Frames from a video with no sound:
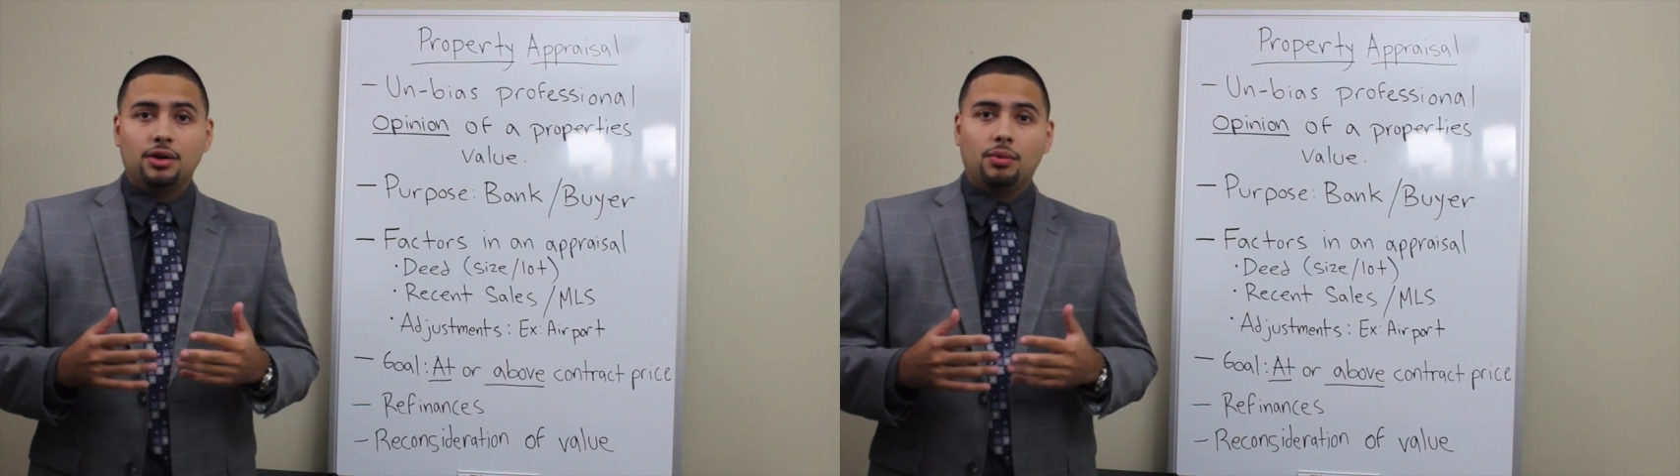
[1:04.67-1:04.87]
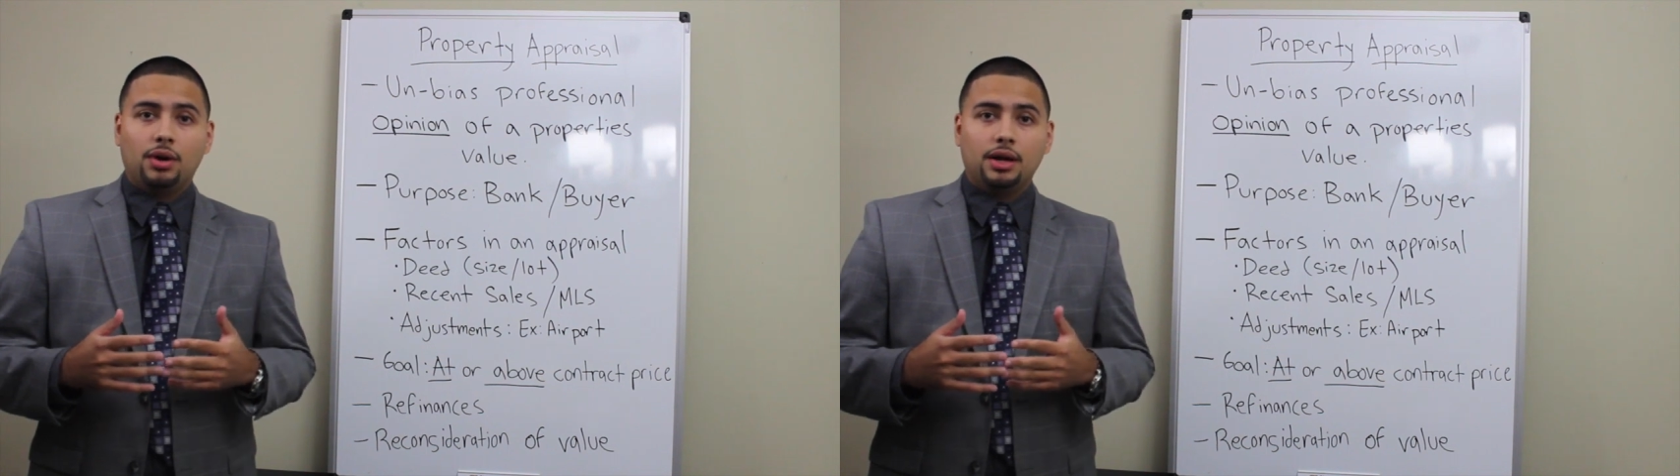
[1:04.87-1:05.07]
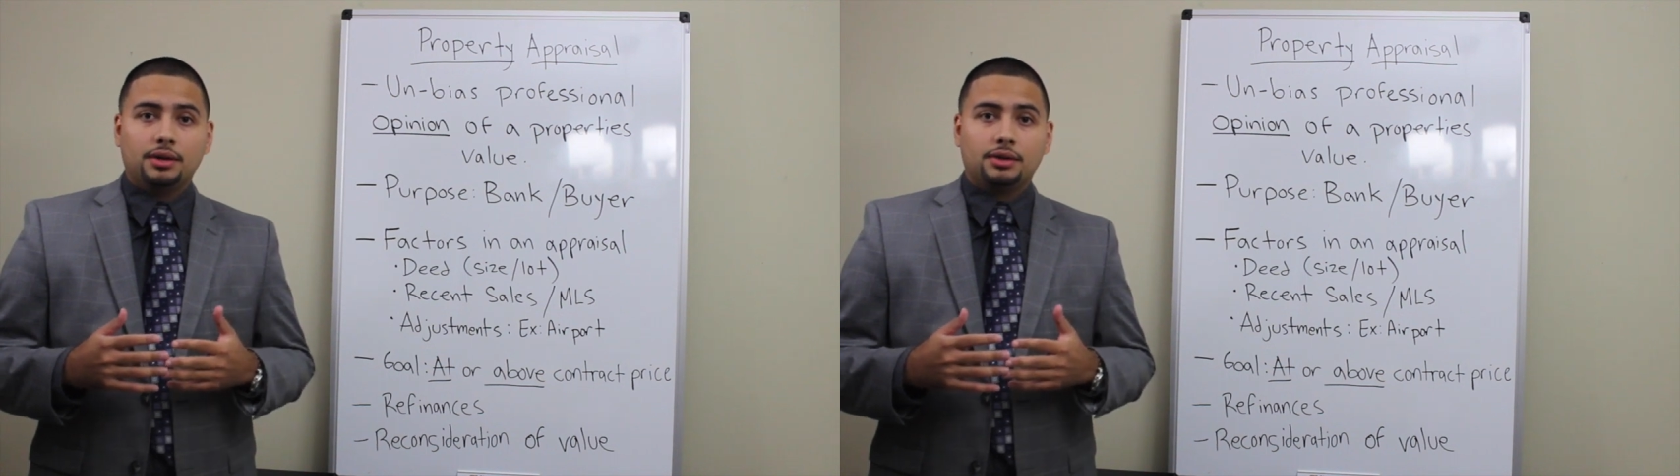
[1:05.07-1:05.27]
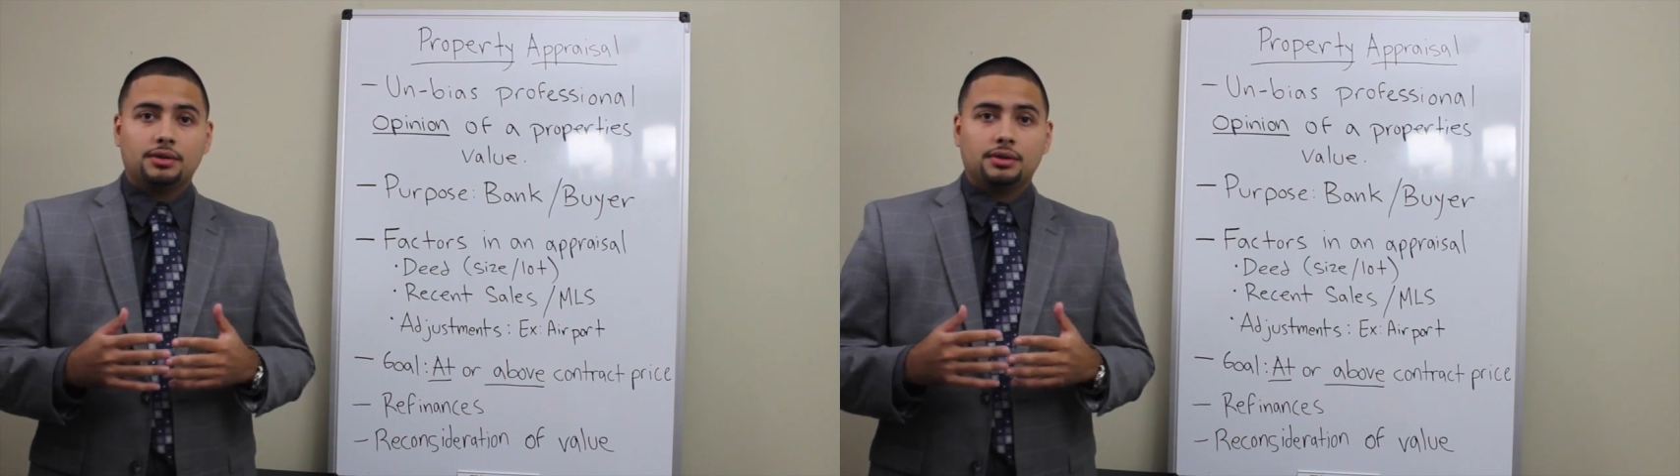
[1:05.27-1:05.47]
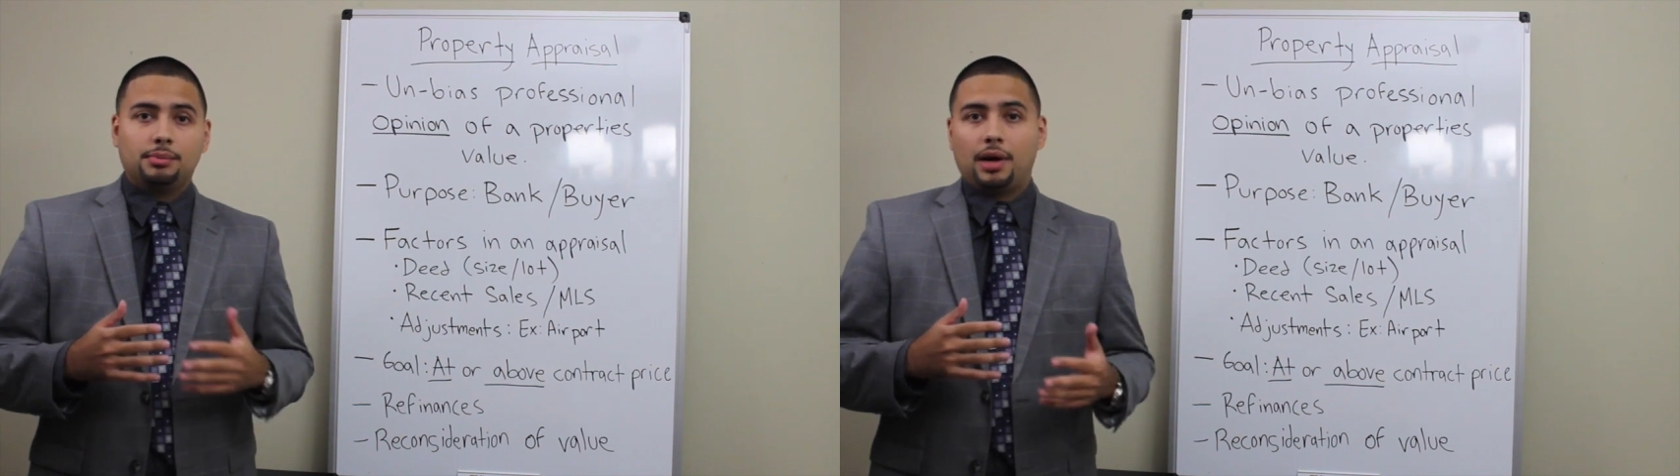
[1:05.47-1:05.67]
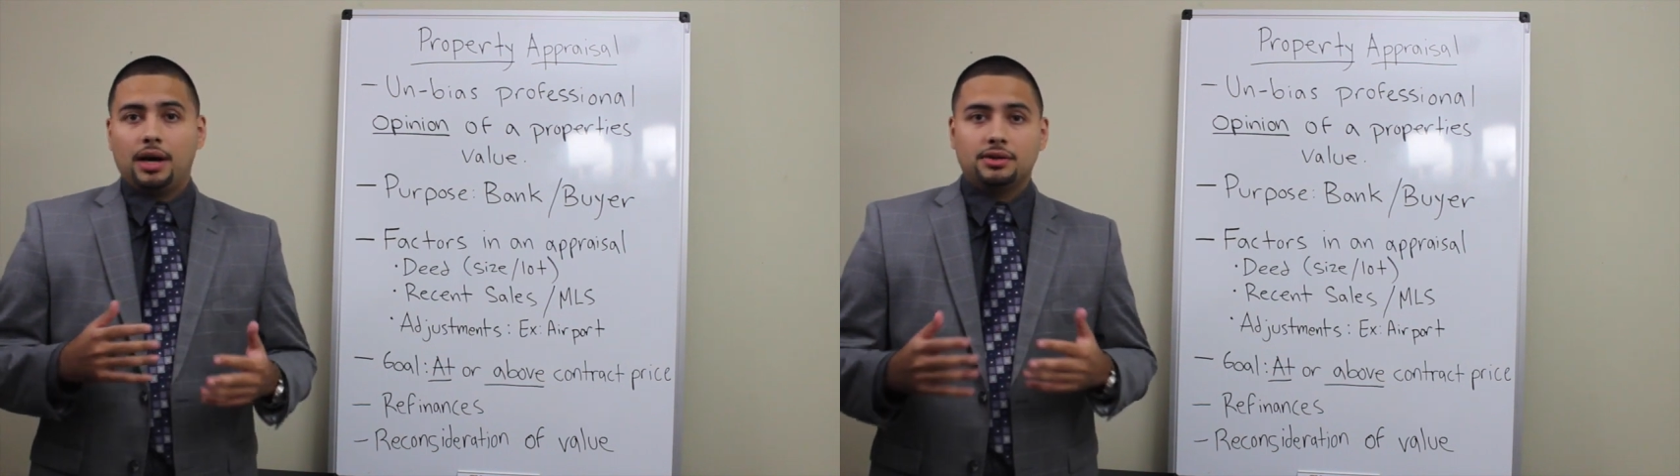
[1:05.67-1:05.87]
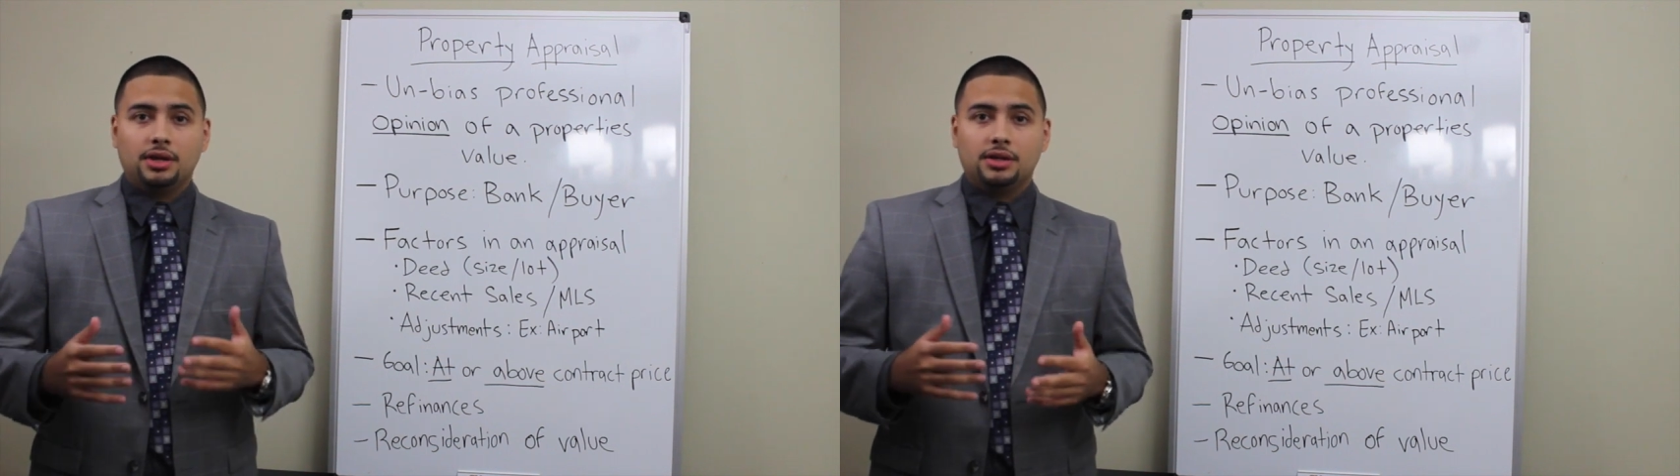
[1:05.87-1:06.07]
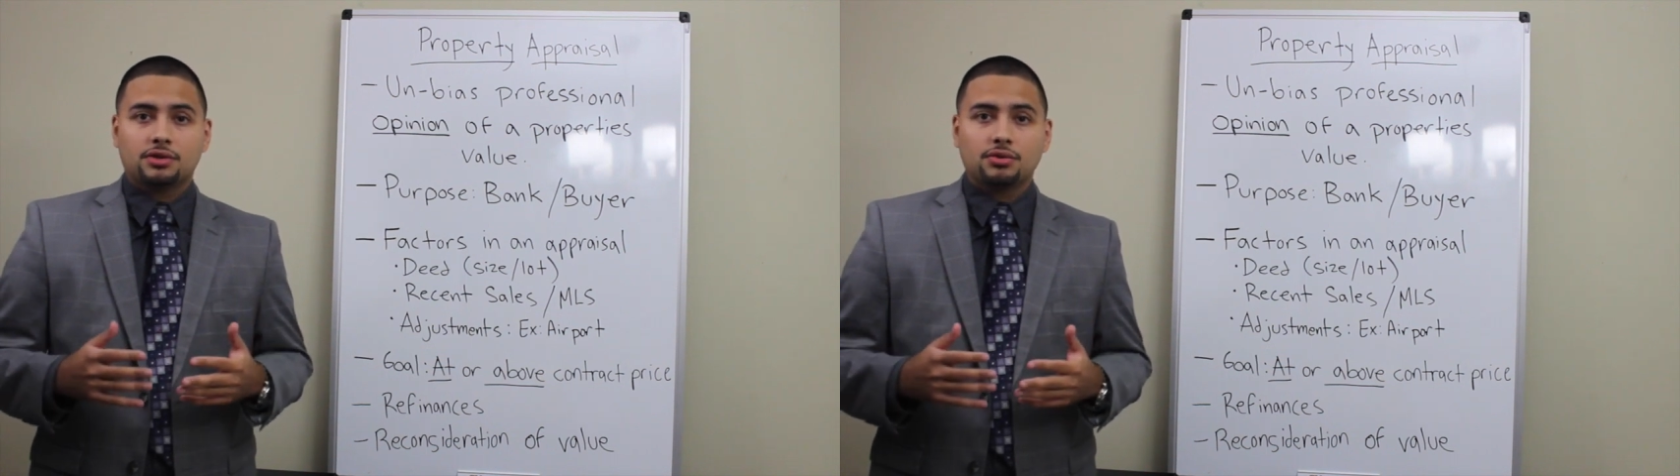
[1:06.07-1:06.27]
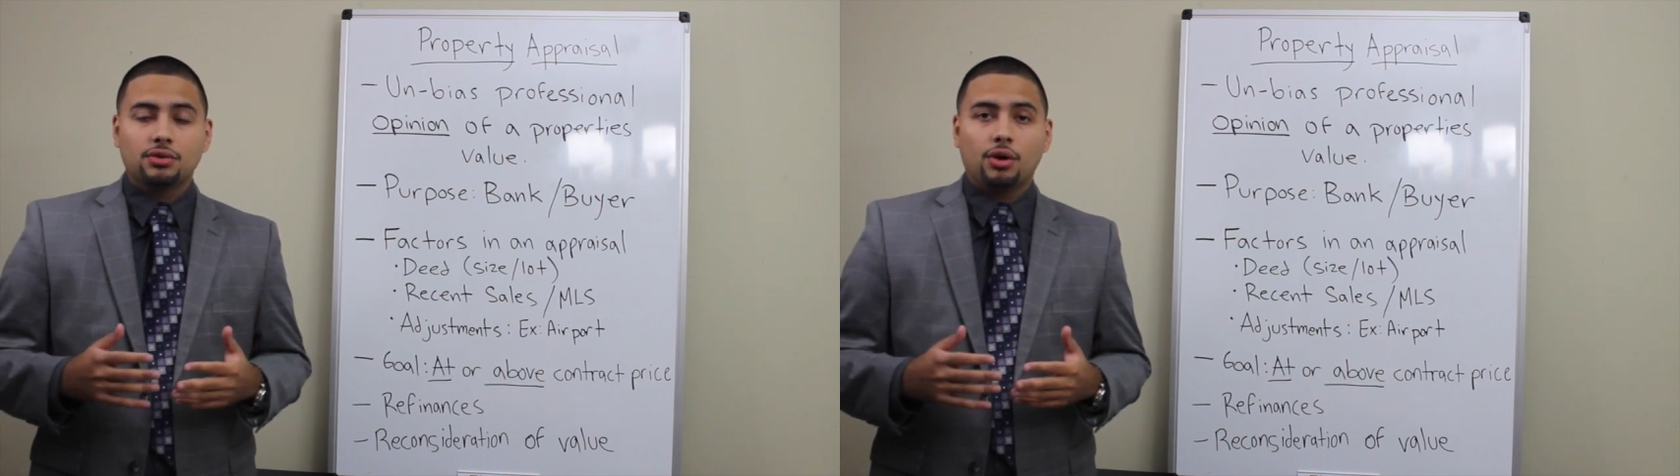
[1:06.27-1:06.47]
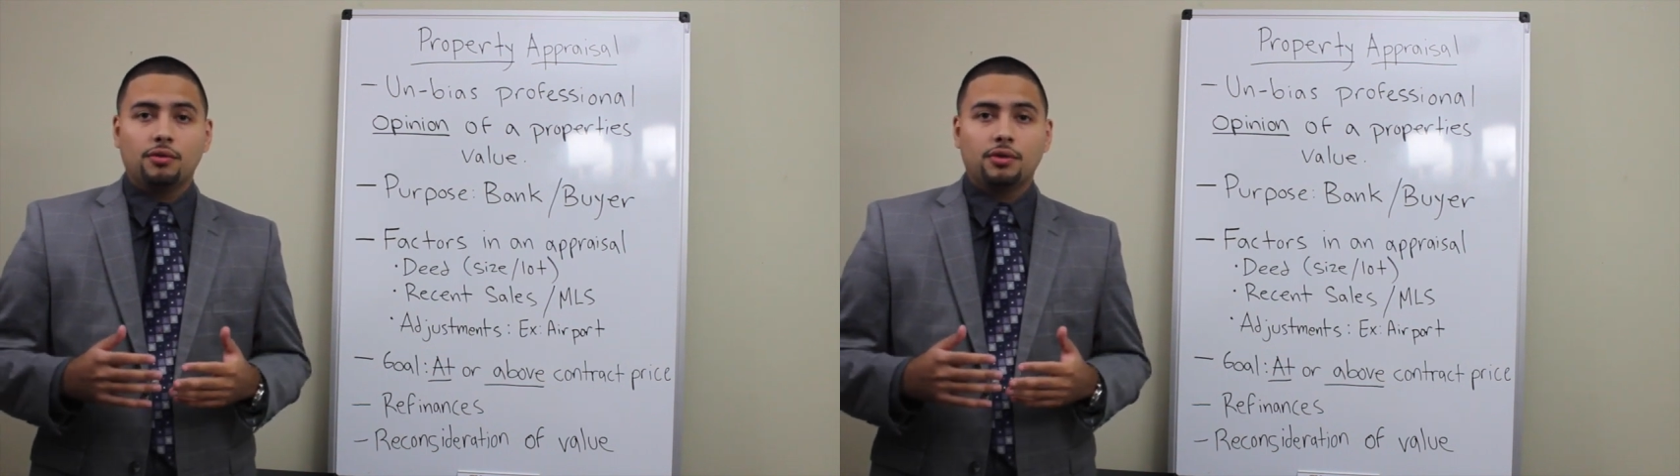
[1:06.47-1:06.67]
You don't want the buyer to get
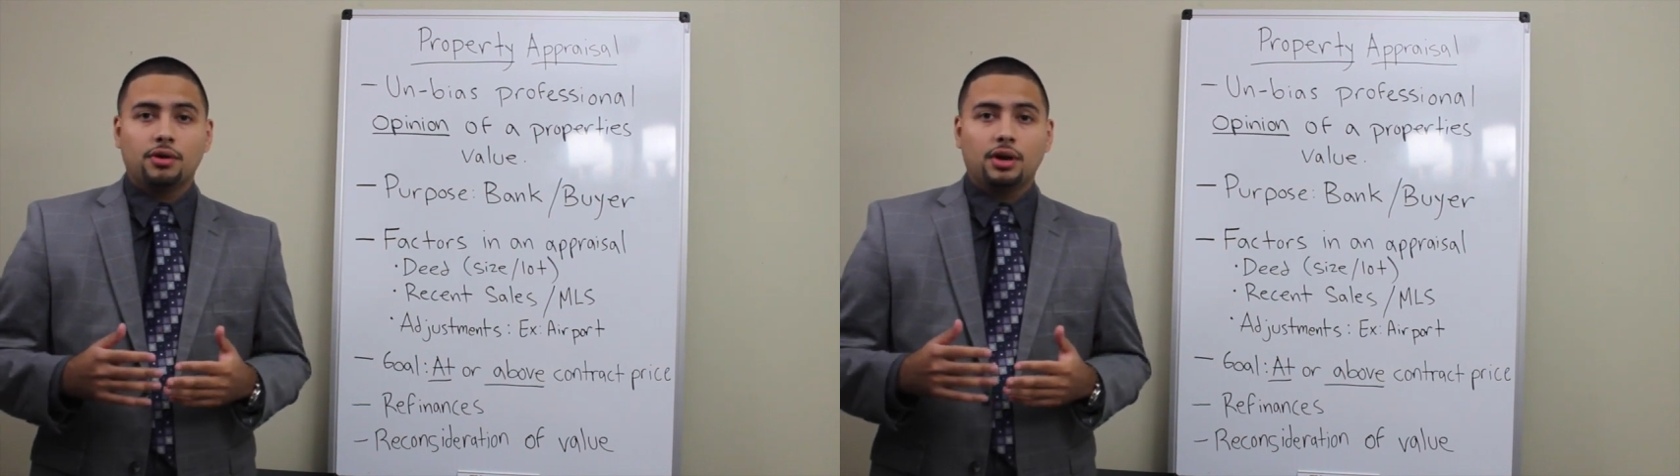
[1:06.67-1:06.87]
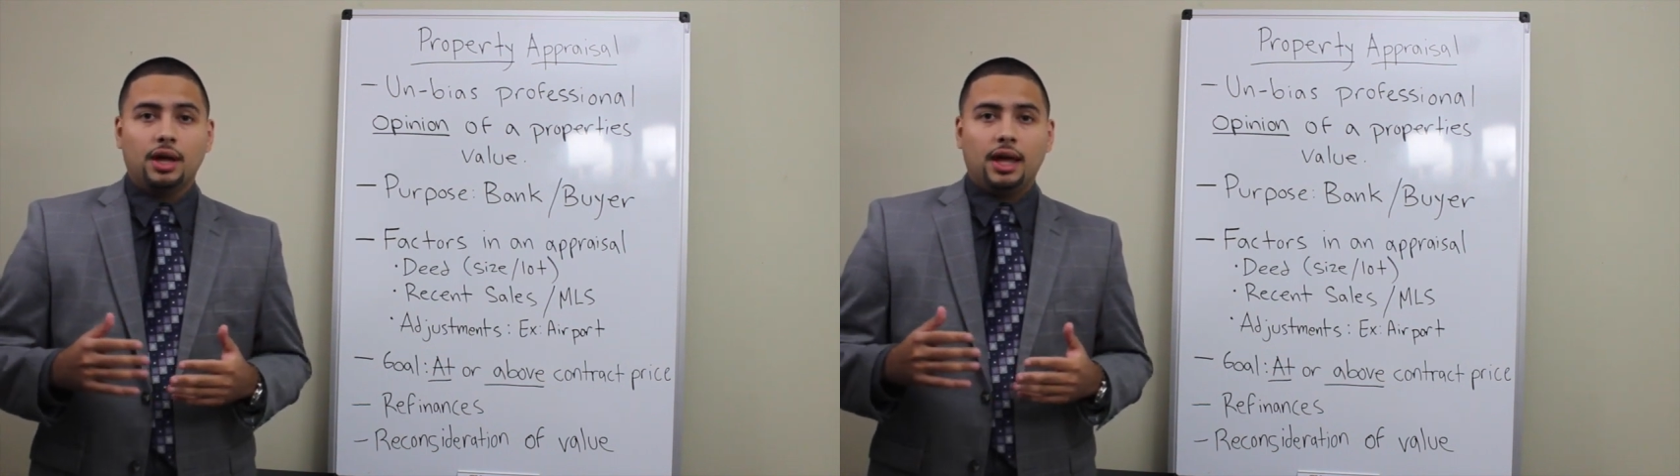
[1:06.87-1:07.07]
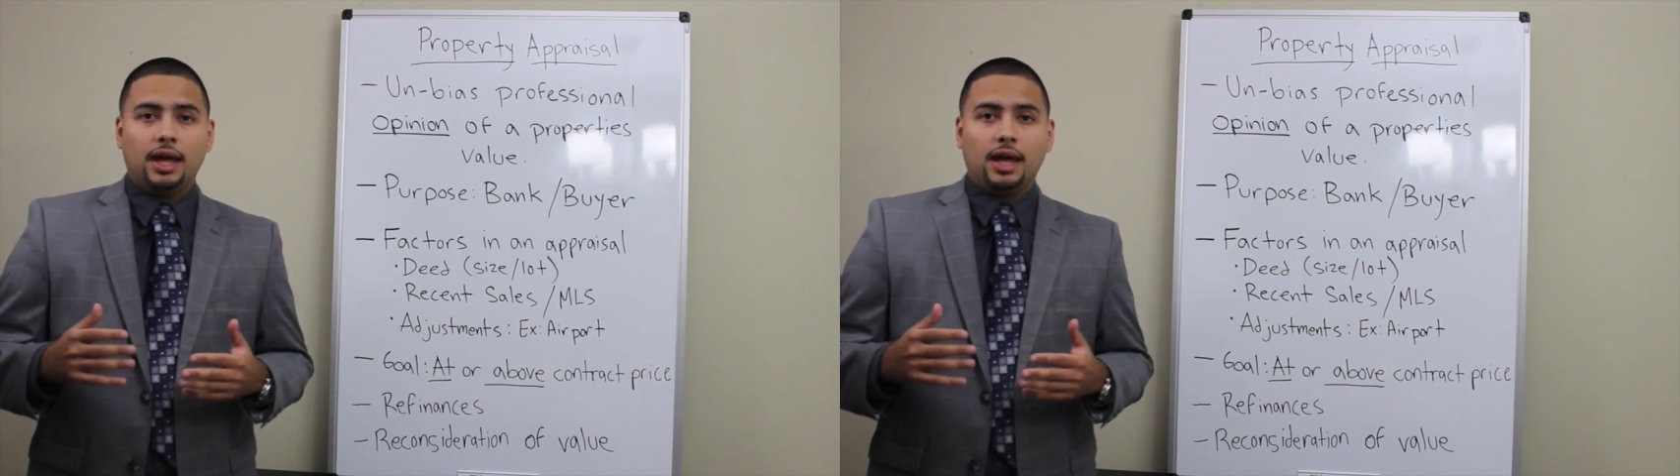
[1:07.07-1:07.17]
screwed over